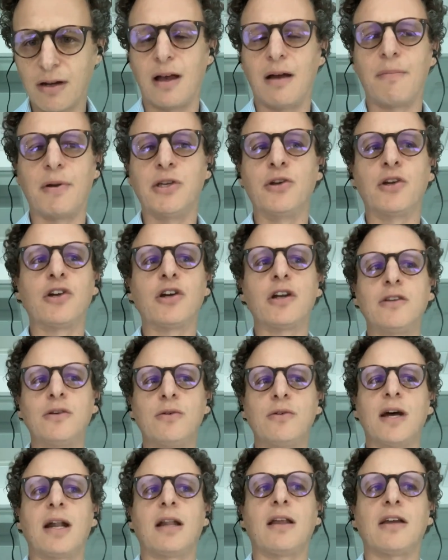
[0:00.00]
Uh-huh. But you couldn't
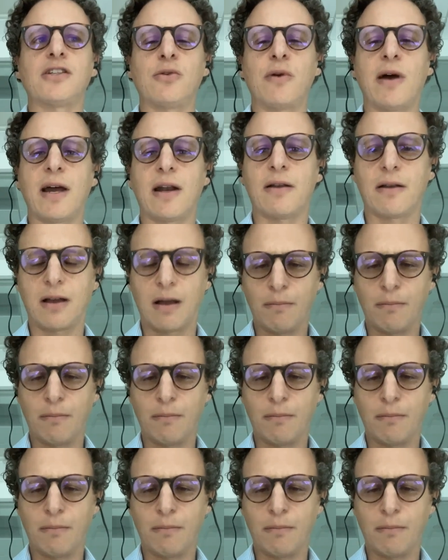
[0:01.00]
do that unless you had a